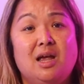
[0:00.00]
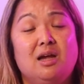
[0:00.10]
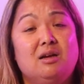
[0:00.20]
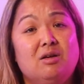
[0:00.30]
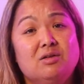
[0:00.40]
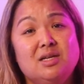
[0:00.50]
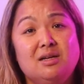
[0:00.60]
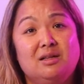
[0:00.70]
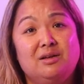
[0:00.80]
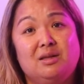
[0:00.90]
It could also
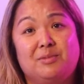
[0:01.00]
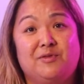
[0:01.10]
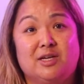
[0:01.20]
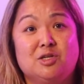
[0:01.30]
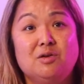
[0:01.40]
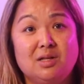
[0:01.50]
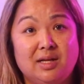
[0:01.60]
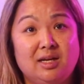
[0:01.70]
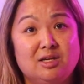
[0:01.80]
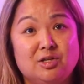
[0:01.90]
include the professional
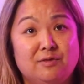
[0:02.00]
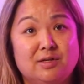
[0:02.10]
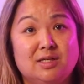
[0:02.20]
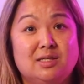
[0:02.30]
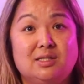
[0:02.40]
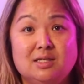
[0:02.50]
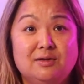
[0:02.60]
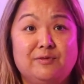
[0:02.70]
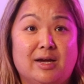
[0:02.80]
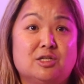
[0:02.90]
cleaning services,
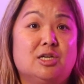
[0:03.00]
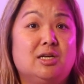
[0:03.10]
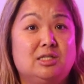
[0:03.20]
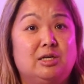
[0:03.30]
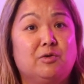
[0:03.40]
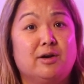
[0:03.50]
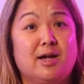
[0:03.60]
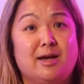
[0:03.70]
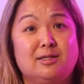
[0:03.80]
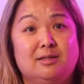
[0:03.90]
disinfection, and
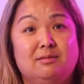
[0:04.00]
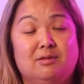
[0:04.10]
deodorizing